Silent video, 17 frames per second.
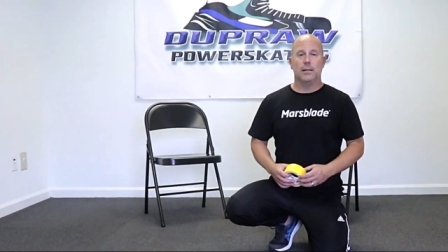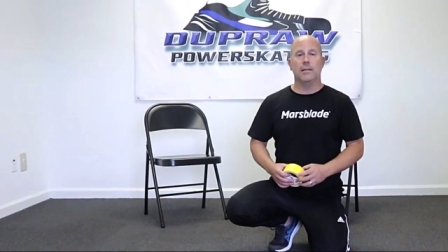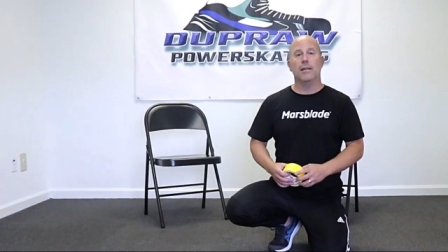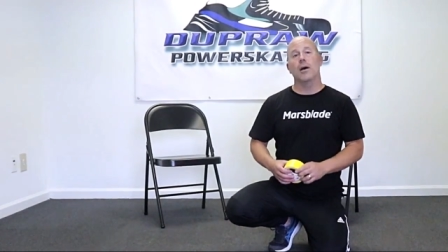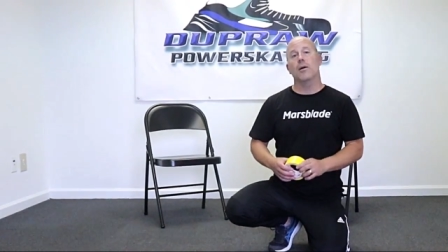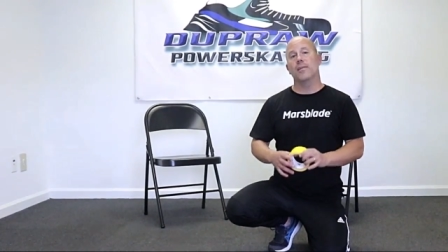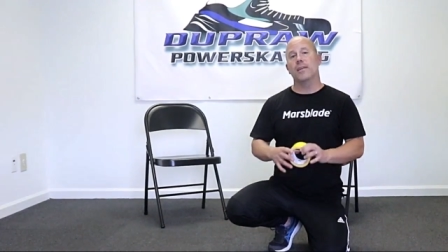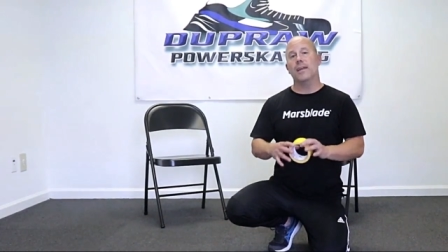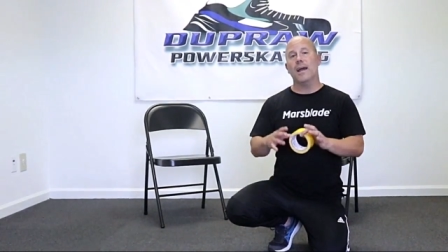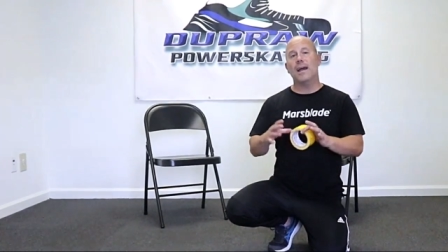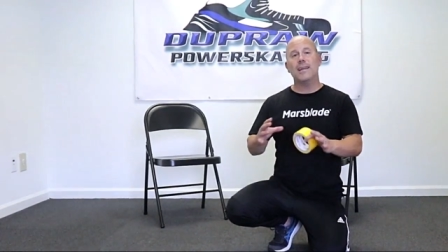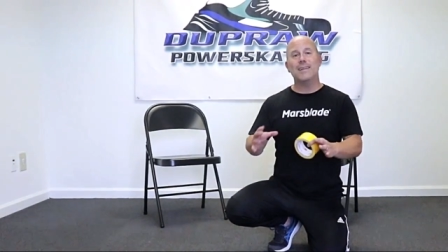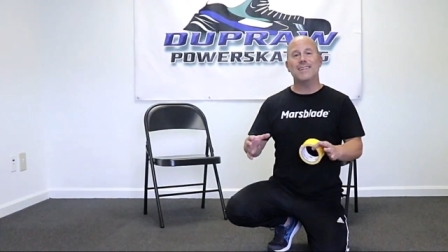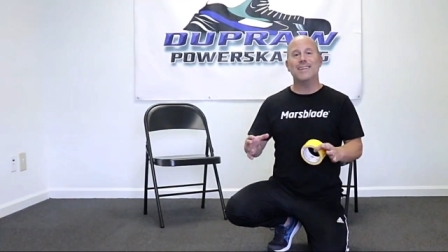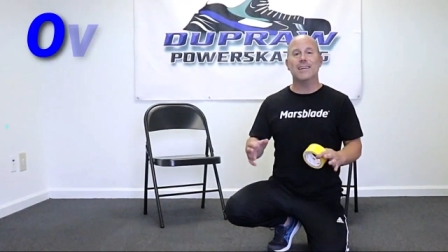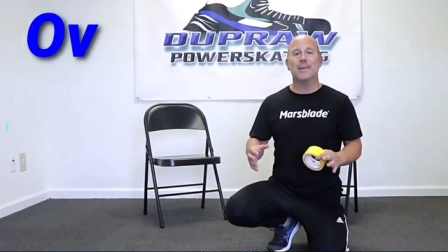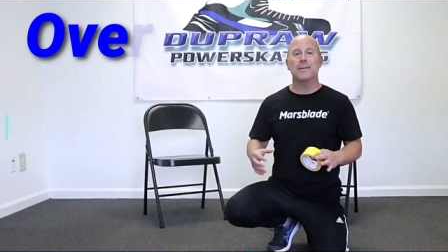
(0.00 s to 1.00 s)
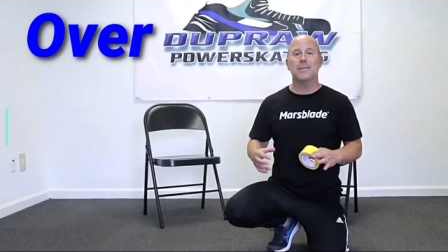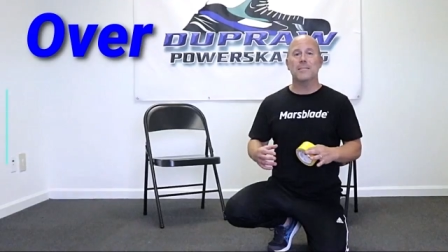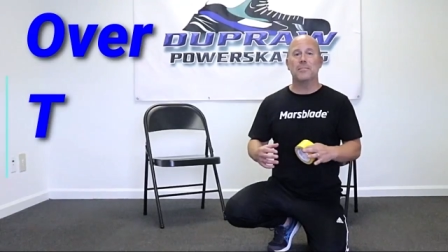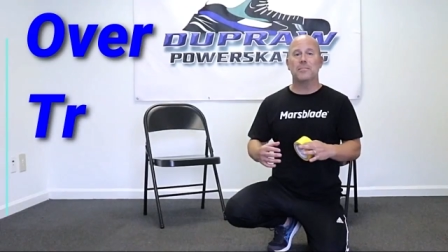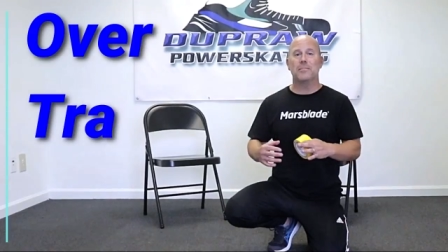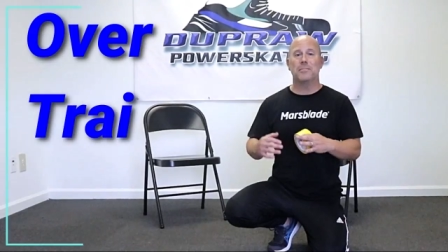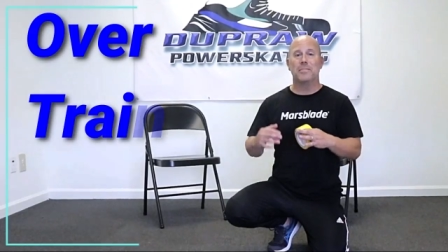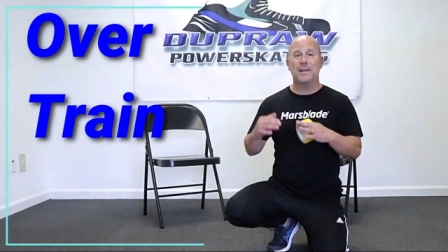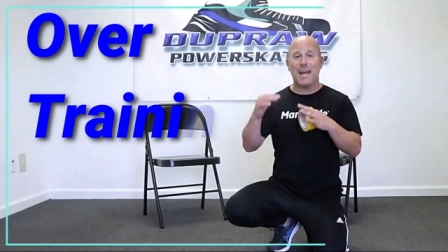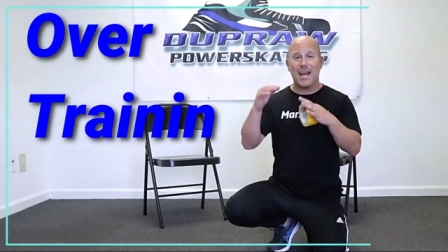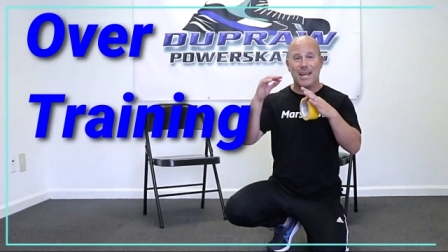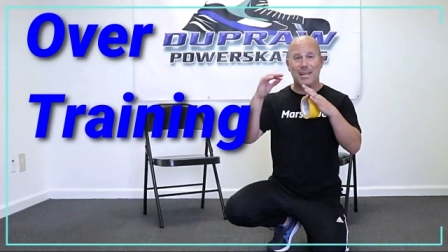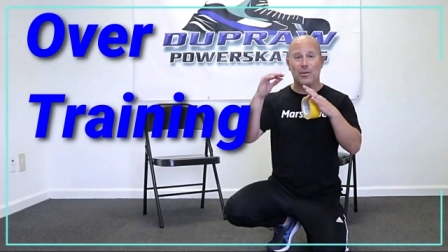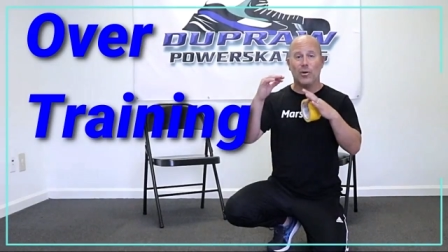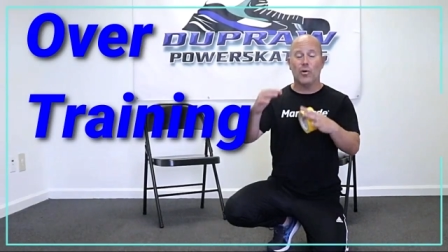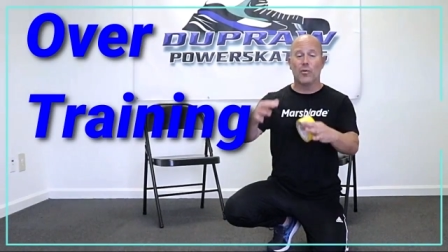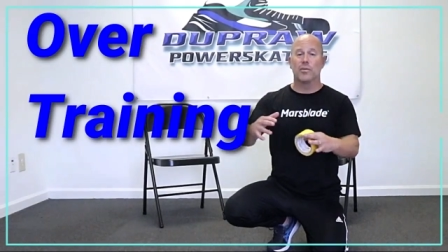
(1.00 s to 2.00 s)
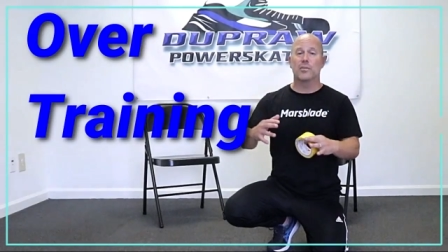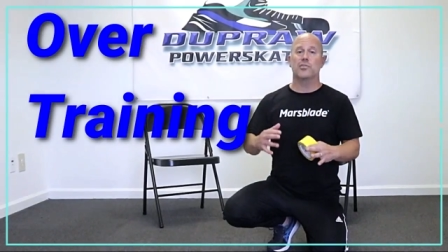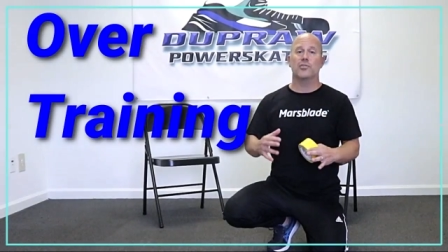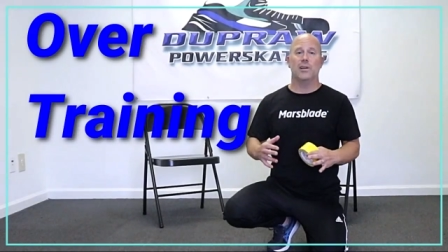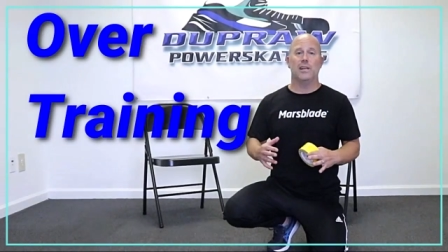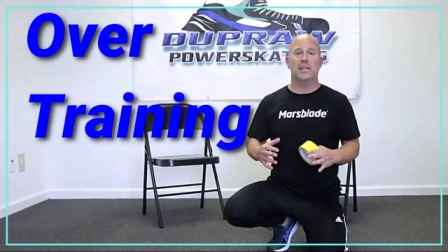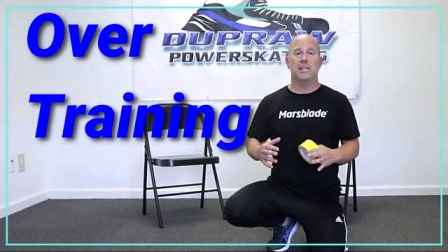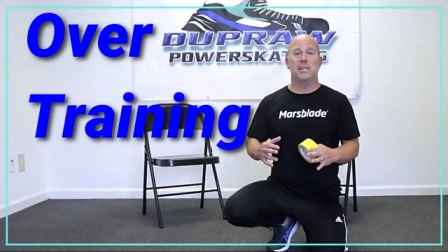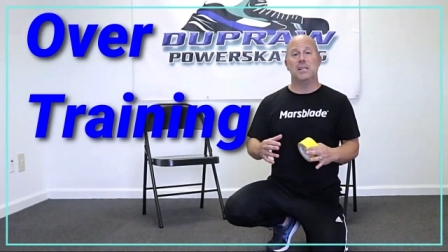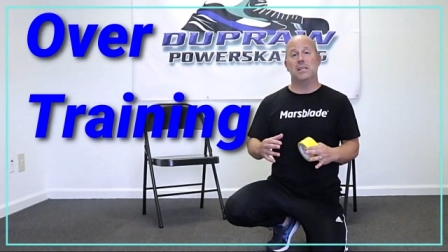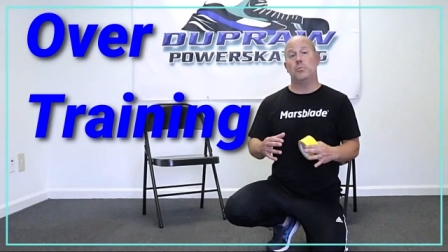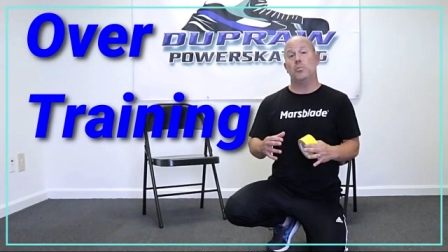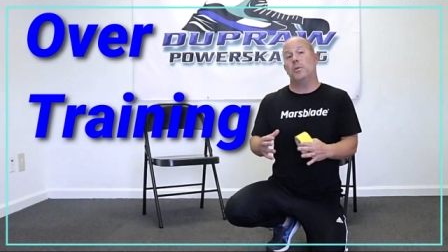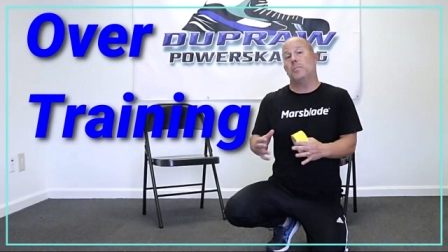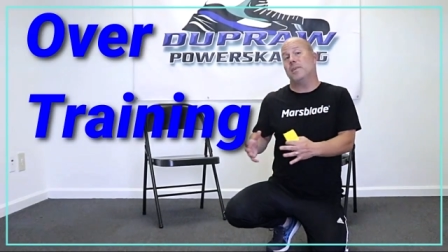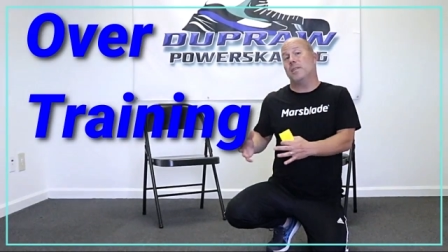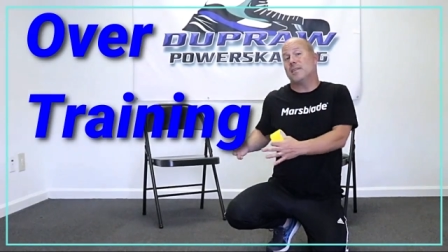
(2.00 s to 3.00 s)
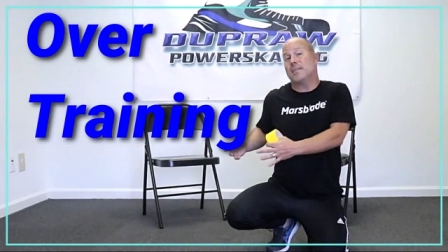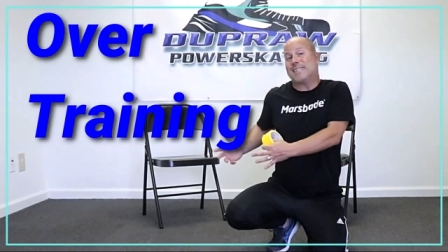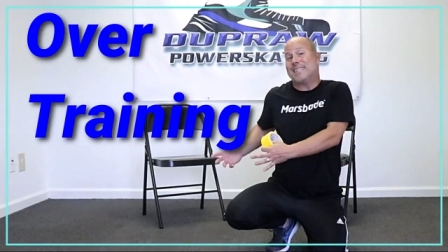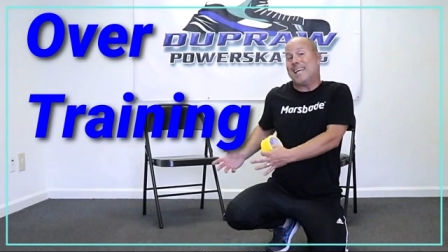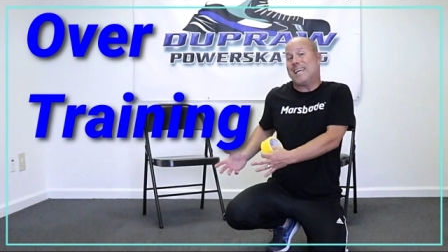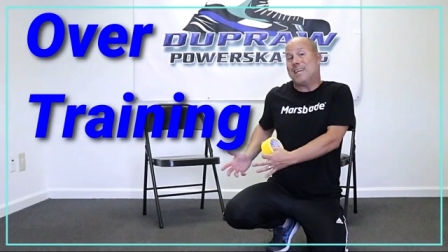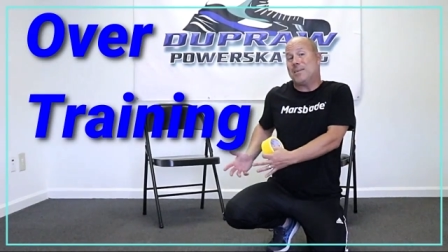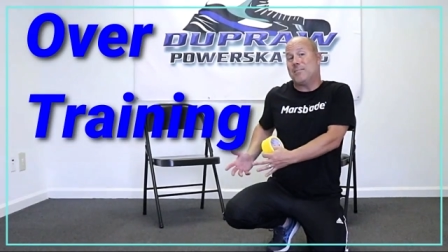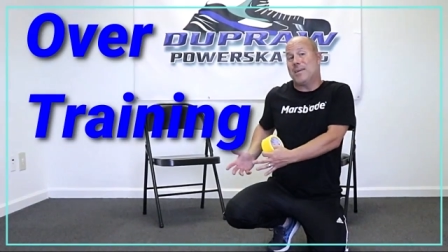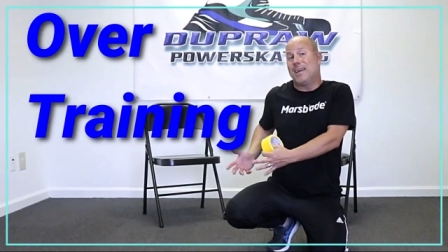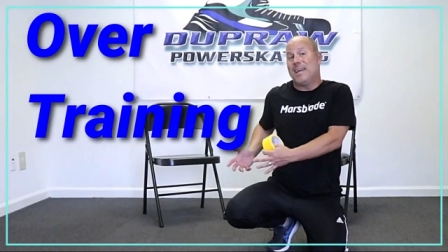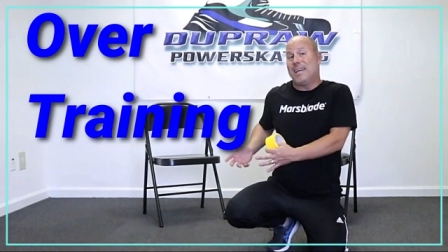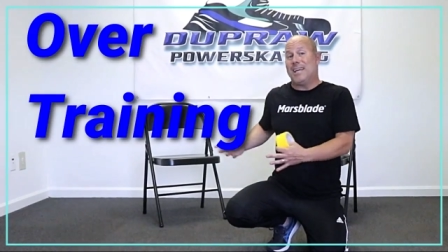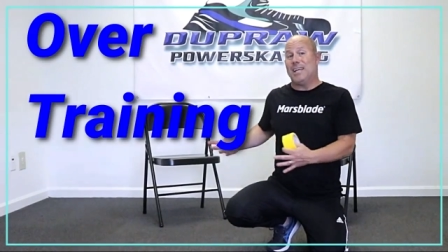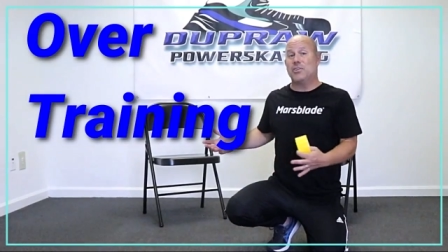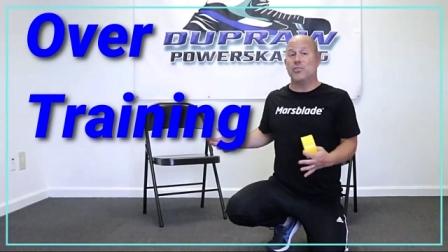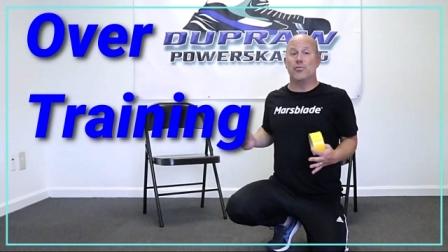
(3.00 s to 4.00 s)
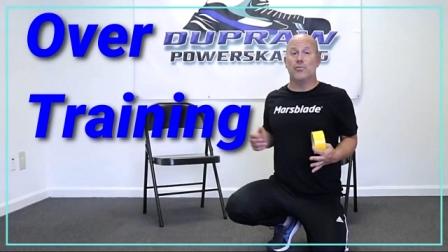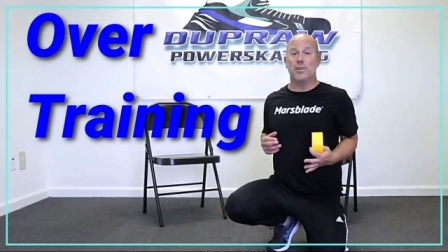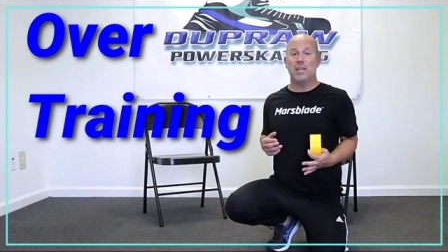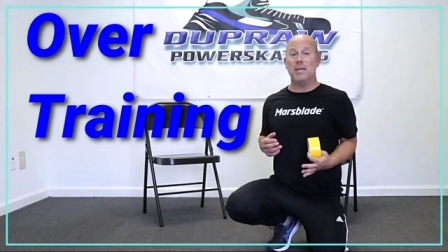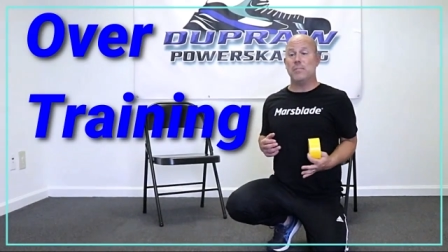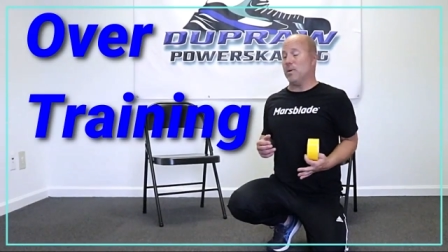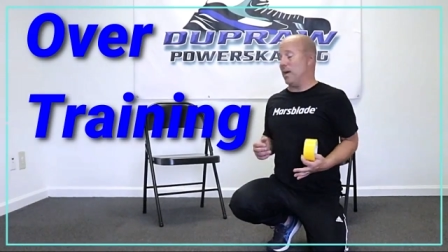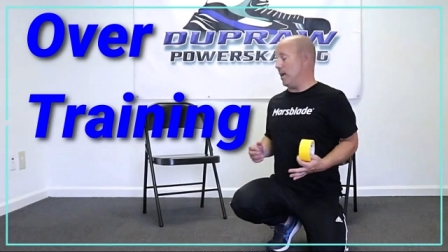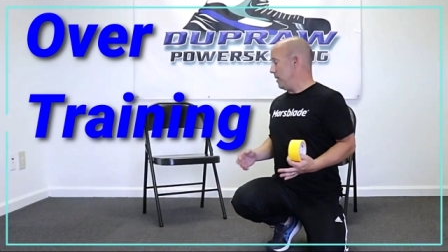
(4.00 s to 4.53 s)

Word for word: Now, the idea behind overtraining would be the same as your knee